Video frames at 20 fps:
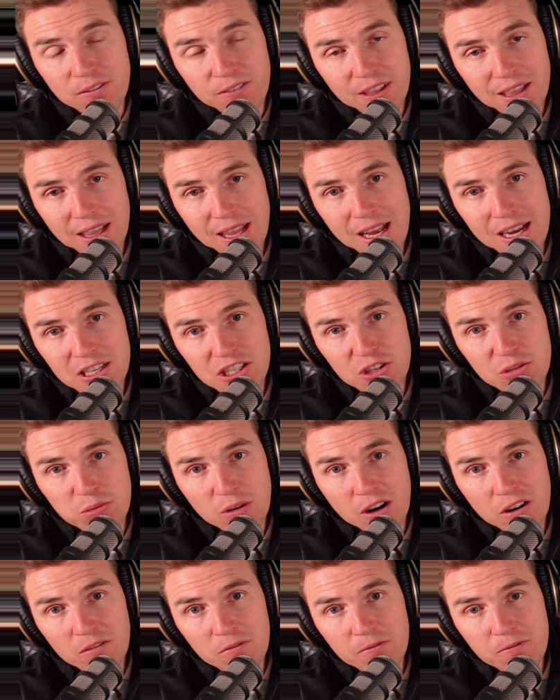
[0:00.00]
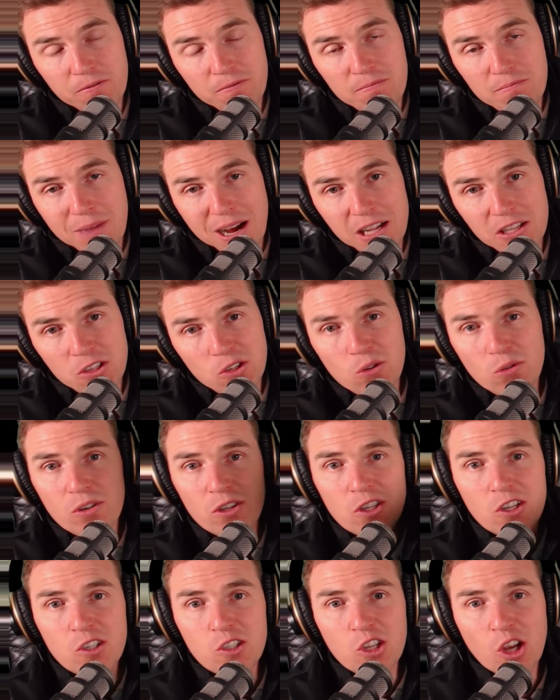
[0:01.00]
for the last 12 months, or
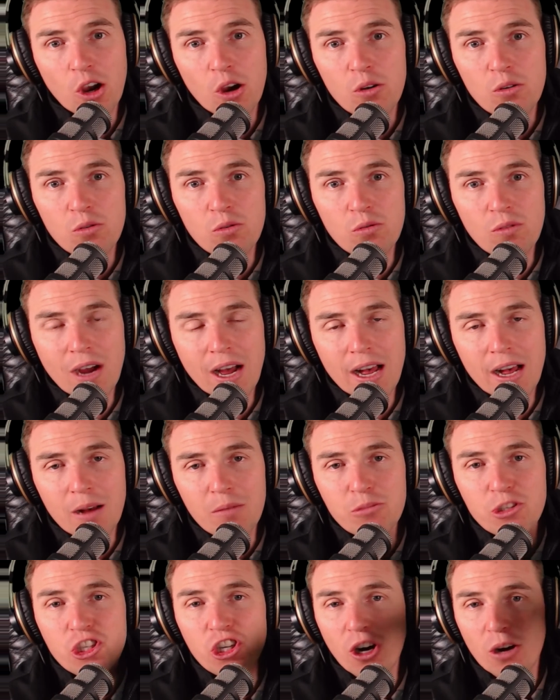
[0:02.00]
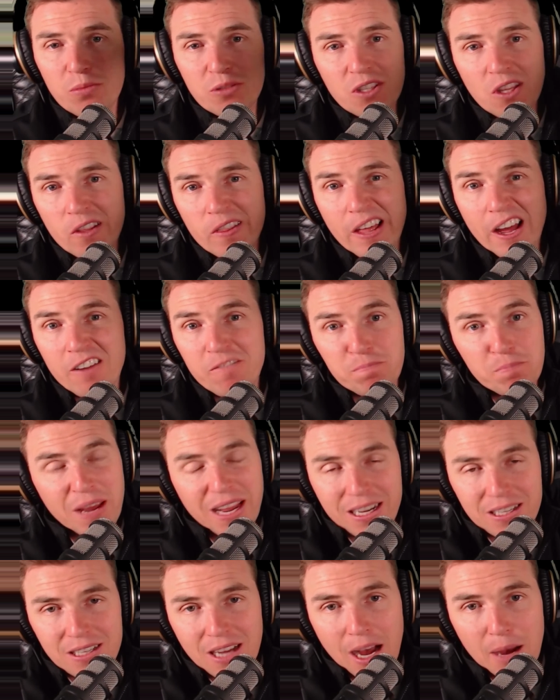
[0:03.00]
is it total um, jobs that they've
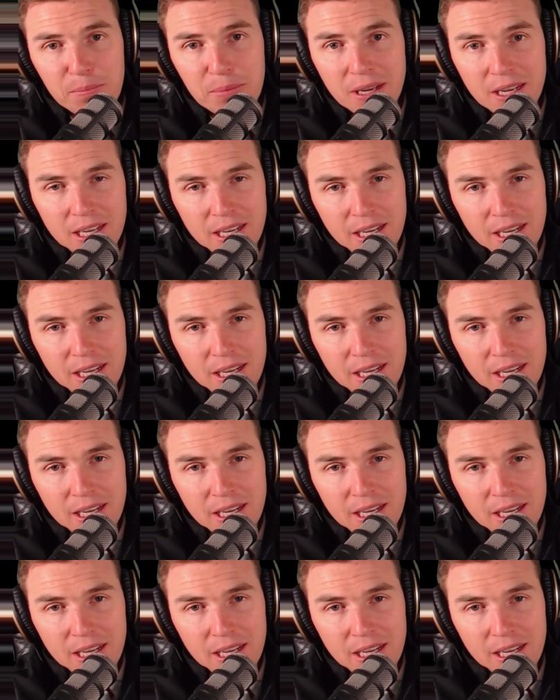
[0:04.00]
picked up